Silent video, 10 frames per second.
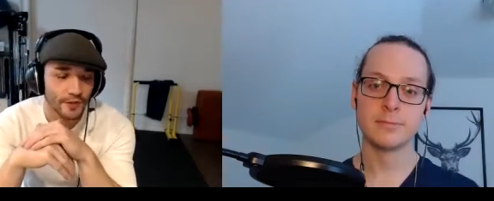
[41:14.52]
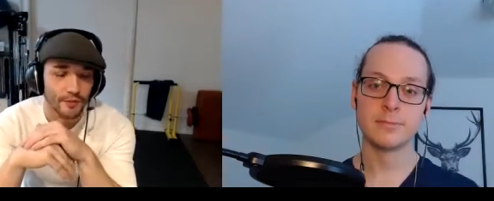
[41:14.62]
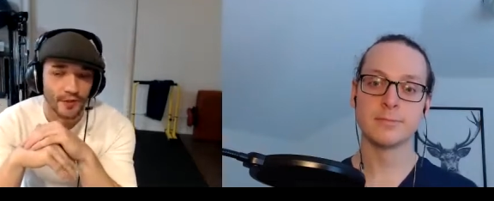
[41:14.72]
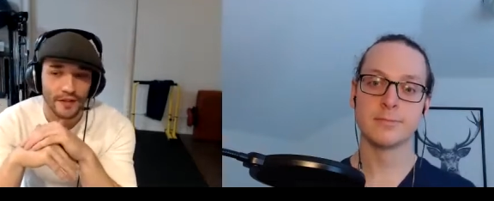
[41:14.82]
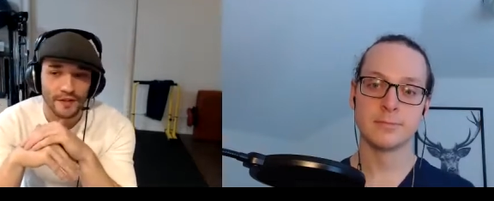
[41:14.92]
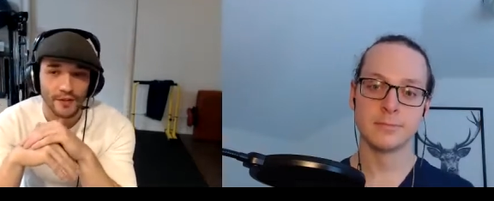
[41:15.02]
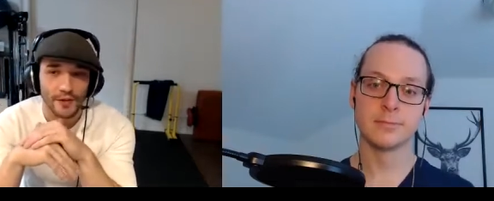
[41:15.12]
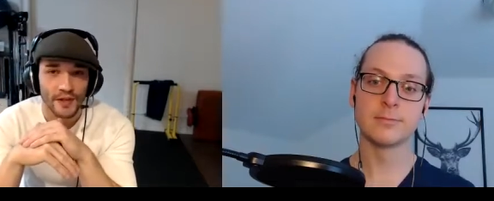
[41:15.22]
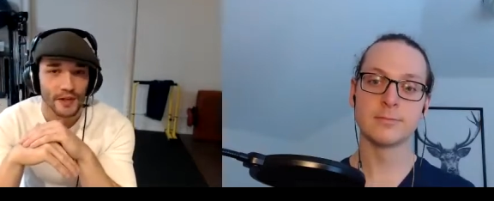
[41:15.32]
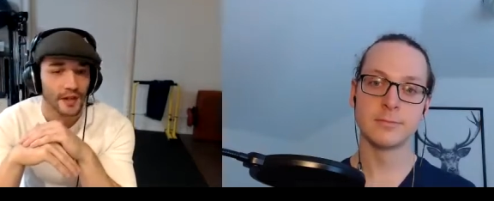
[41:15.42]
Speaker 1: bryan's a
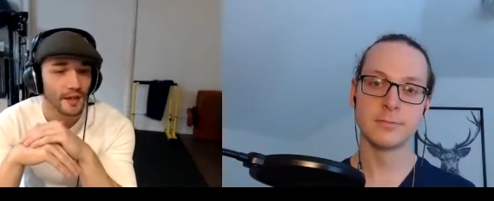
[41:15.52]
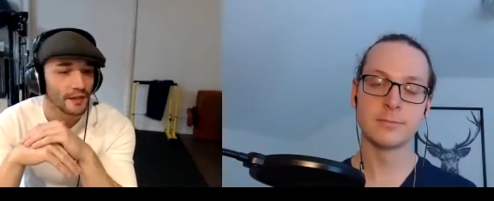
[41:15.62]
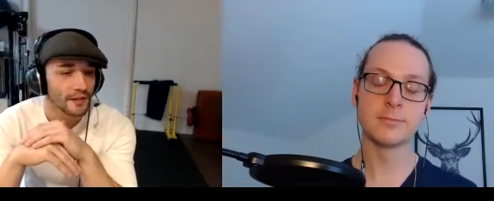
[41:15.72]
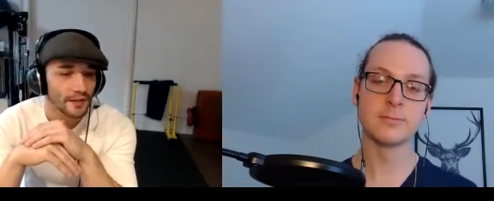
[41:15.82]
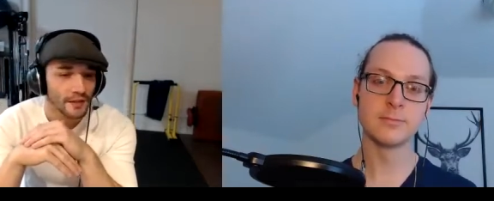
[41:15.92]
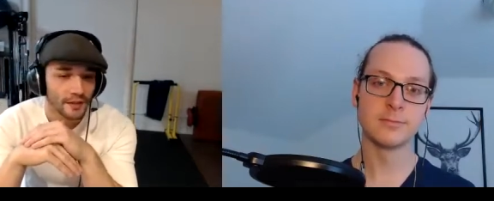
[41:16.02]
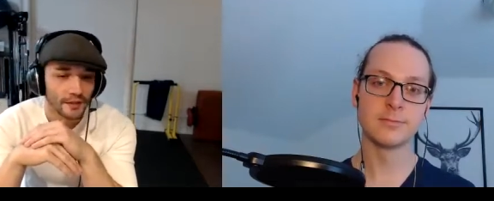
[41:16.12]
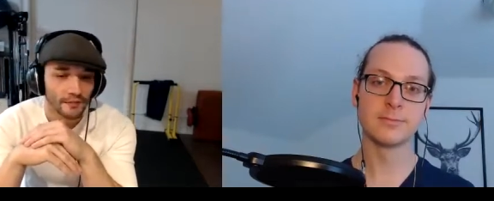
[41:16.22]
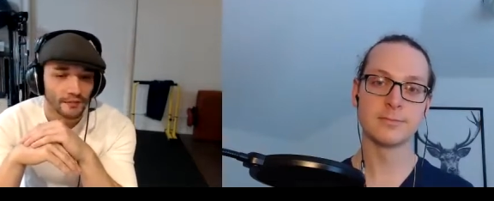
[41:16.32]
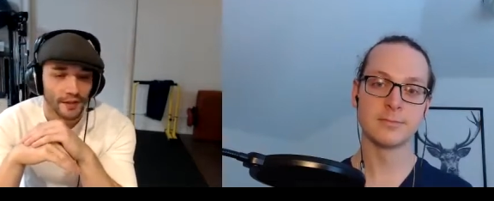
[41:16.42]
great guy and
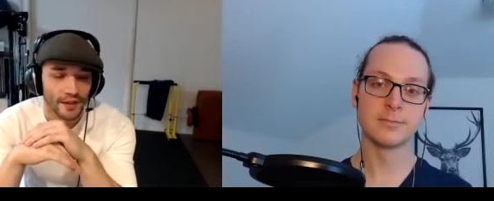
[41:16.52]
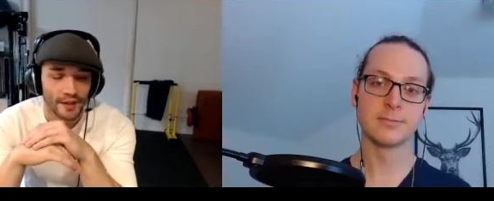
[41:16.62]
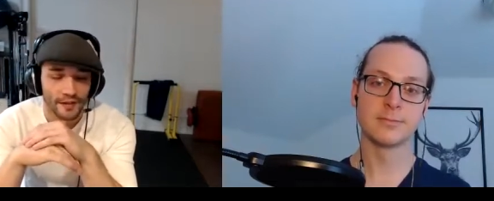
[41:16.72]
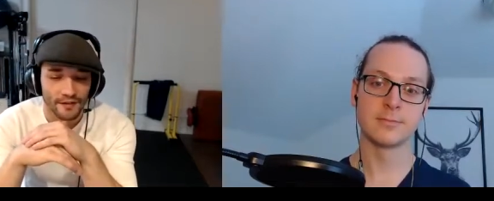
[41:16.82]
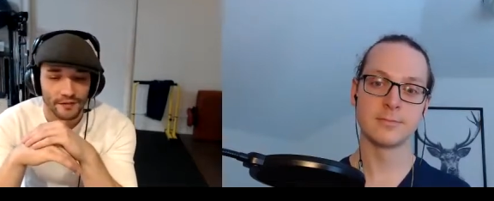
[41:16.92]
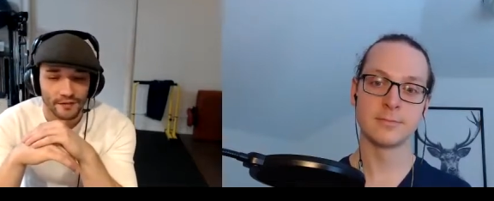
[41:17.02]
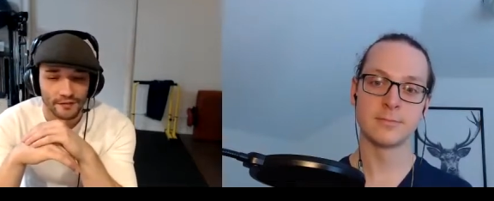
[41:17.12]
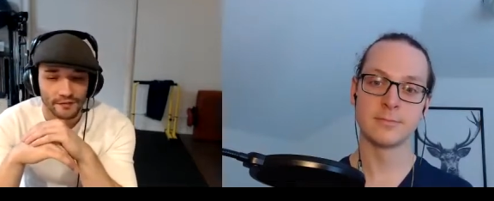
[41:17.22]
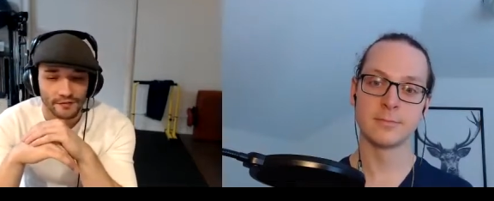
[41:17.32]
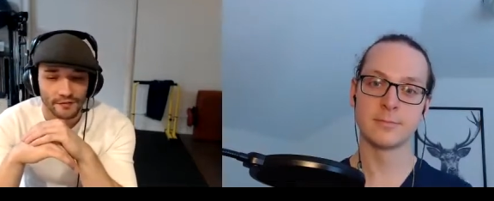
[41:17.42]
very uh,
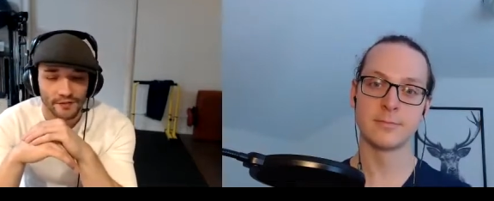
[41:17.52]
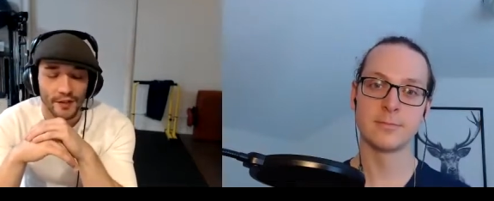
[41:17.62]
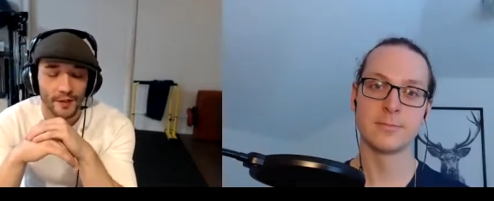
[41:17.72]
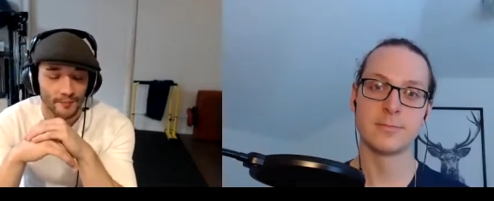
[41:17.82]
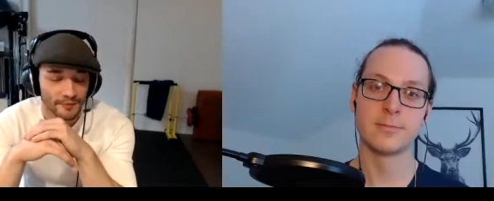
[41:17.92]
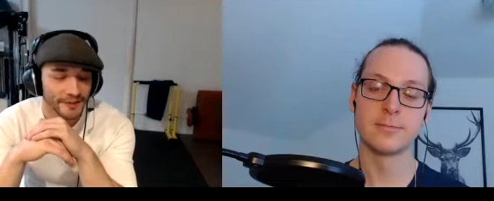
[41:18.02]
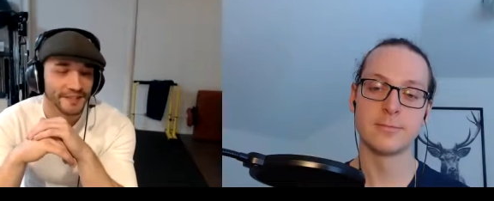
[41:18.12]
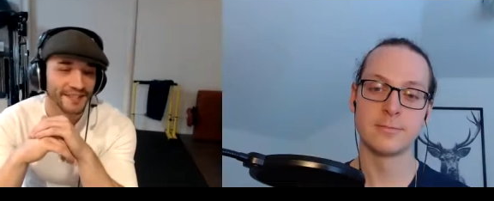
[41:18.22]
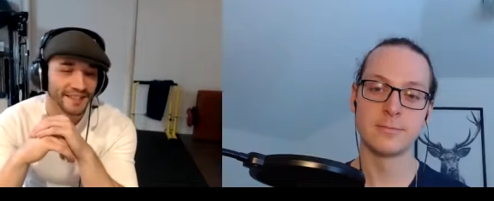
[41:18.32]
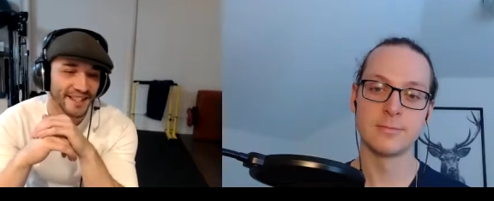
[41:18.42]
very helpful
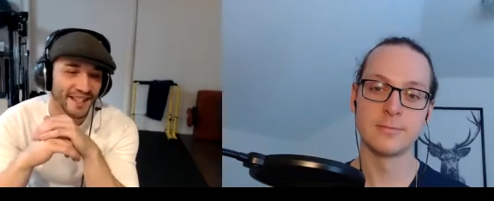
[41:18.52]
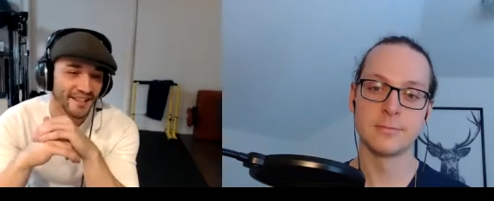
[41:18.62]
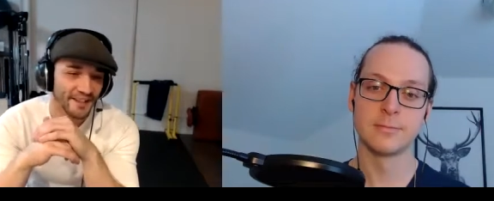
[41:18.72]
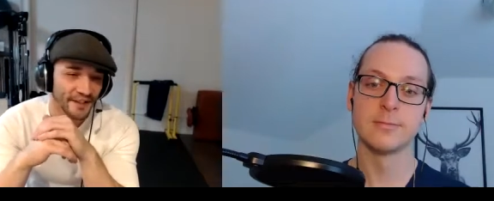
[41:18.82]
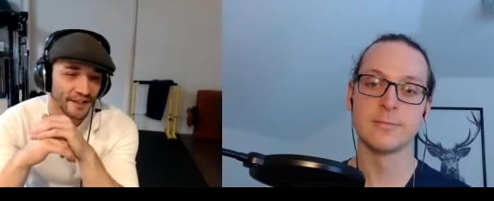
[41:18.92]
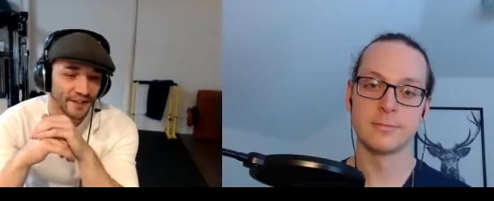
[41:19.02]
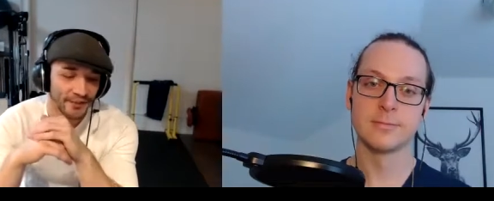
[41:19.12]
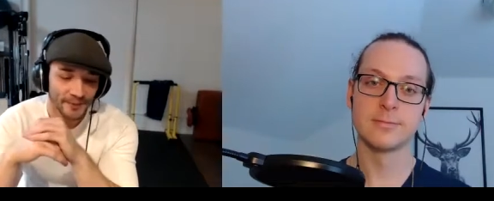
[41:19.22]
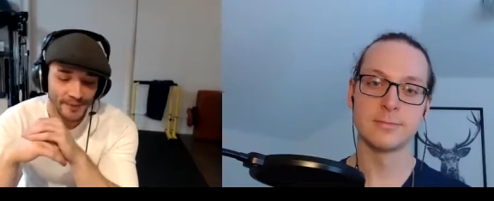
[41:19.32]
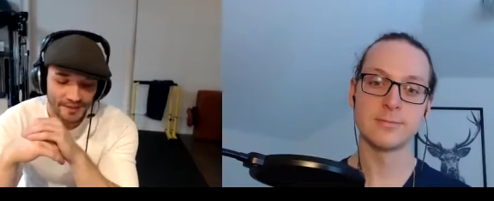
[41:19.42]
yeah
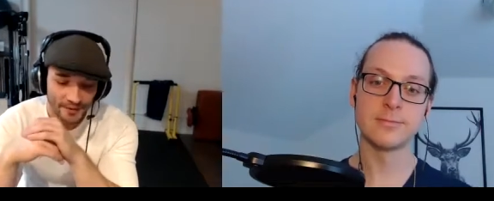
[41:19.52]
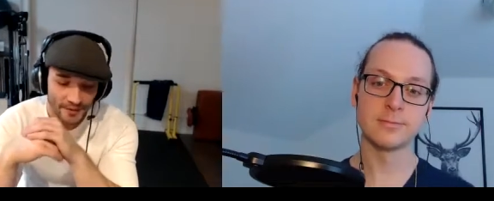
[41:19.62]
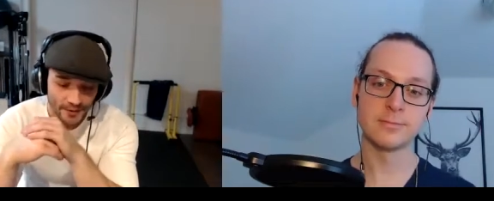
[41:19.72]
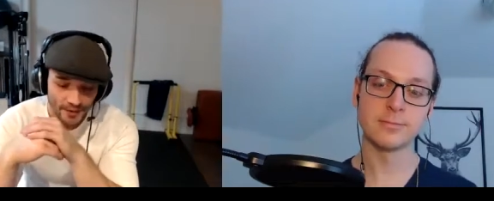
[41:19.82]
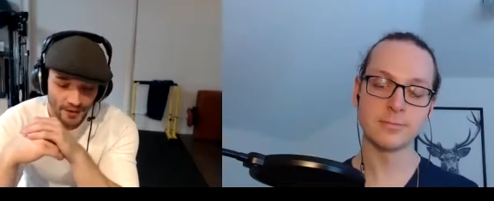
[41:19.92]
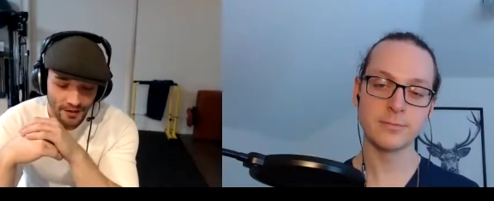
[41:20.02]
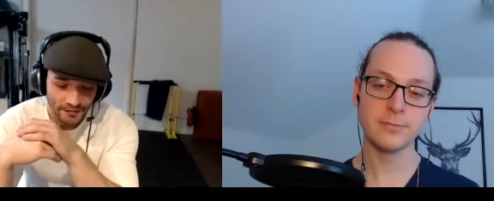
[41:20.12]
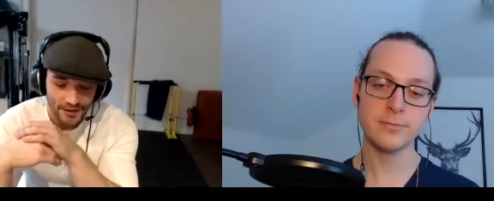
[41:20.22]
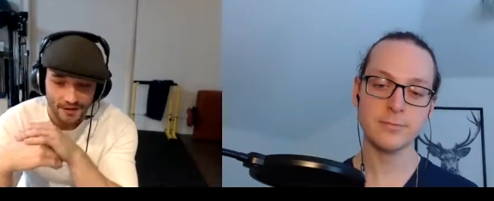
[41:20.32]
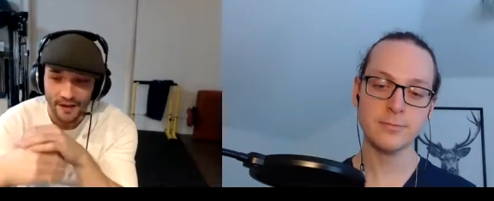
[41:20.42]
cool man well this was a lot of
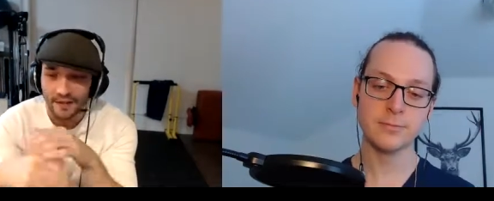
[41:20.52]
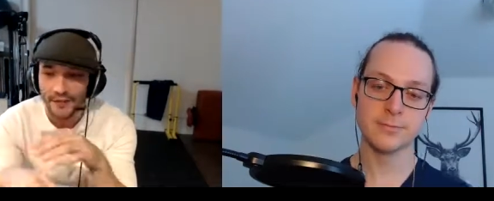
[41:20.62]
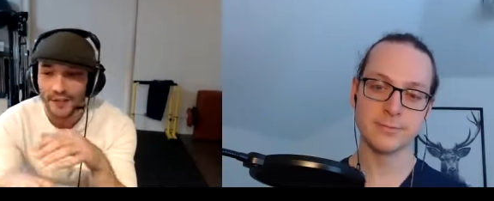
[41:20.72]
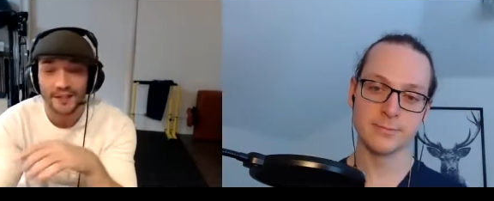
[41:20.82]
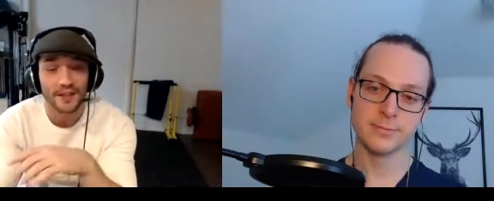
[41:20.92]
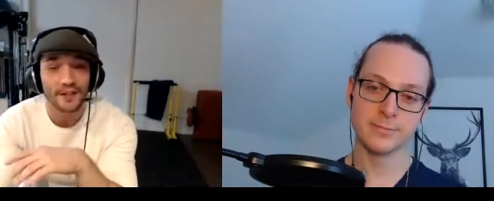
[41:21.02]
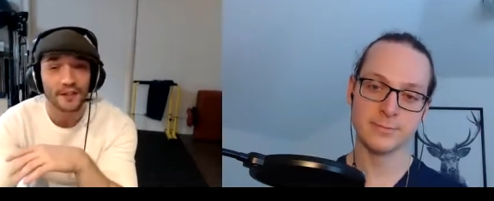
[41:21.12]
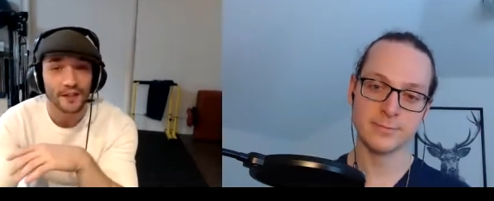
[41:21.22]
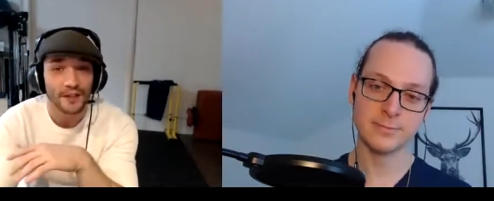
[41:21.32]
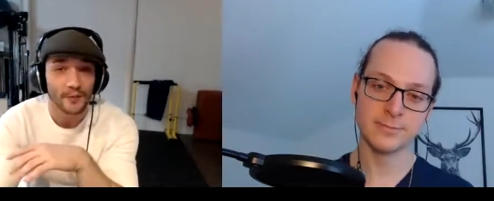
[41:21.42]
fun i haven't done anything
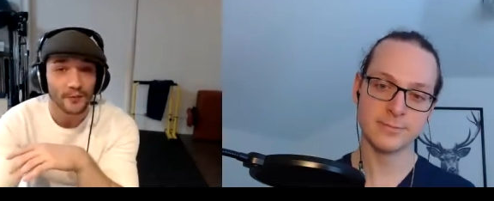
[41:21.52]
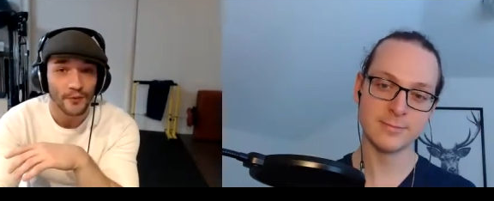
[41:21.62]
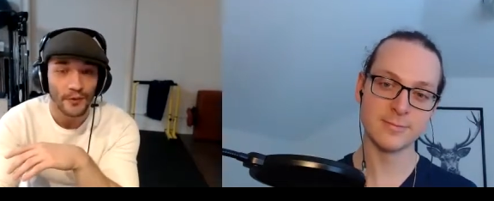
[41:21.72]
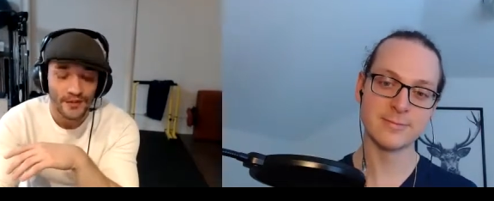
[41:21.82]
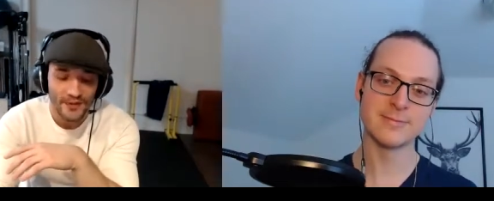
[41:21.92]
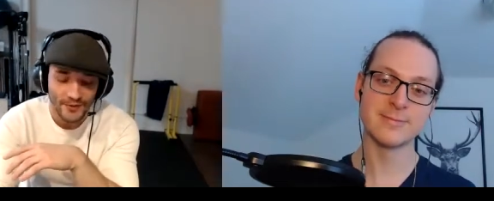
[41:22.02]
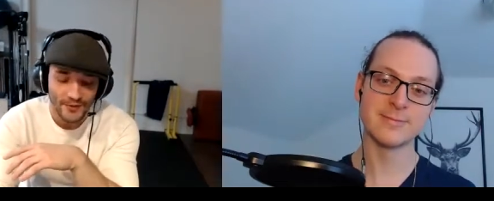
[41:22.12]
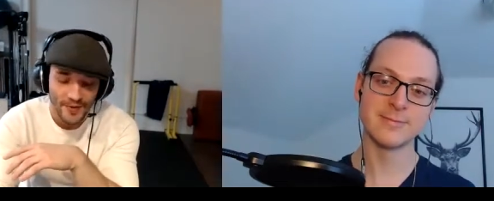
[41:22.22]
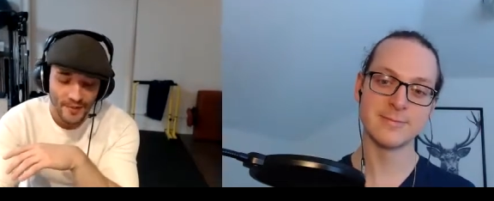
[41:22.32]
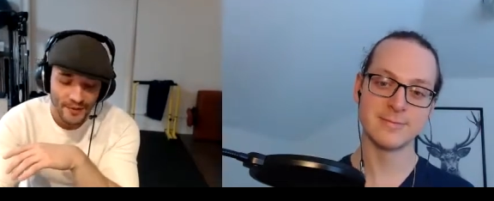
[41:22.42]
like this before so
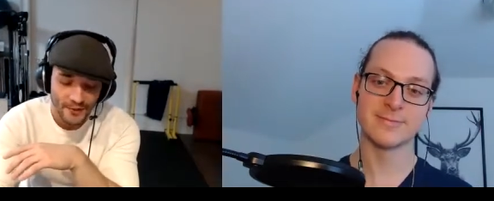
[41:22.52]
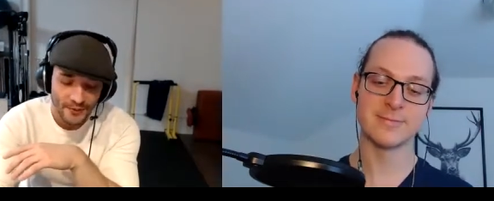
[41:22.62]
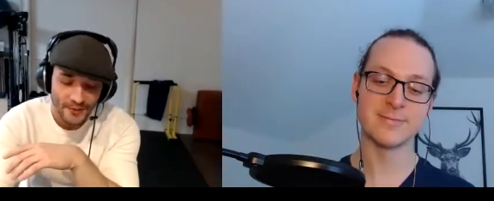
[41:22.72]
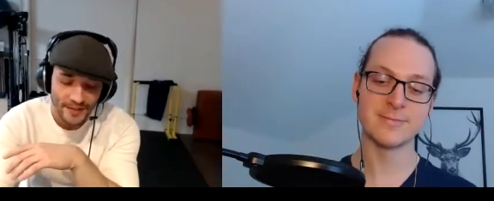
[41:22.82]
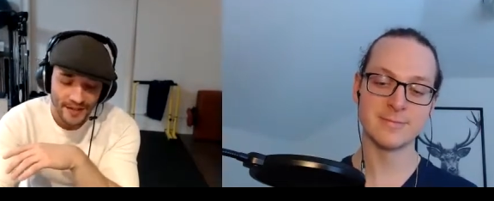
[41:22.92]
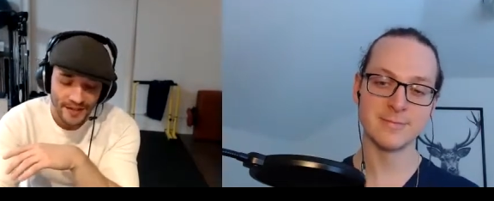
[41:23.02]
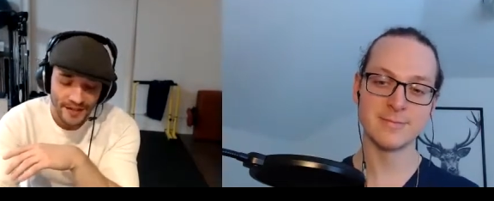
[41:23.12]
maybe it will be